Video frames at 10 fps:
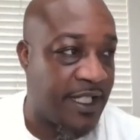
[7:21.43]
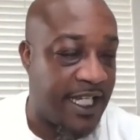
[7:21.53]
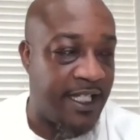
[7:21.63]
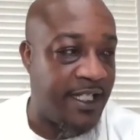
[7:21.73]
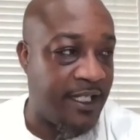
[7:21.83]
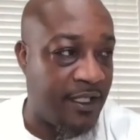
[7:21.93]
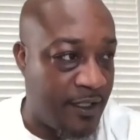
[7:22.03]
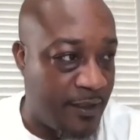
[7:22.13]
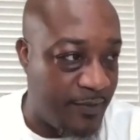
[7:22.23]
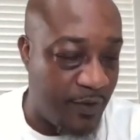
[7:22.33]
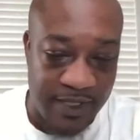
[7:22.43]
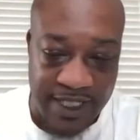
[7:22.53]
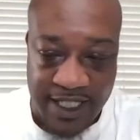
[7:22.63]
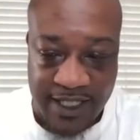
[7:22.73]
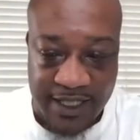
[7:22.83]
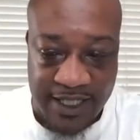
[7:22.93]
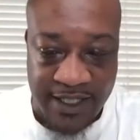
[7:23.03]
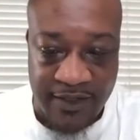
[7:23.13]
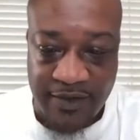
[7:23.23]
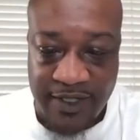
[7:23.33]
using that
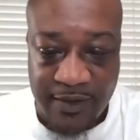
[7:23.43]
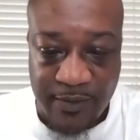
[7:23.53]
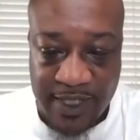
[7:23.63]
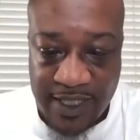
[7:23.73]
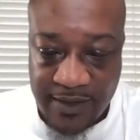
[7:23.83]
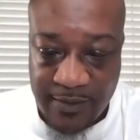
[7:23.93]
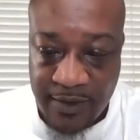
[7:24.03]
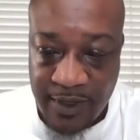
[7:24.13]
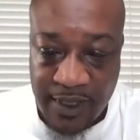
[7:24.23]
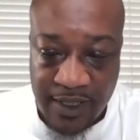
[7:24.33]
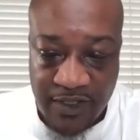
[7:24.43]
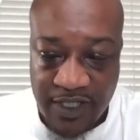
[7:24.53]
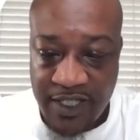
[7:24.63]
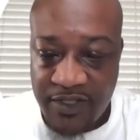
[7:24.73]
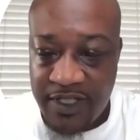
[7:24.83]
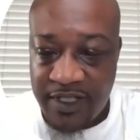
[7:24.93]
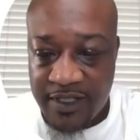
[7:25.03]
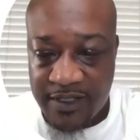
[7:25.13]
interest, so we have to change it.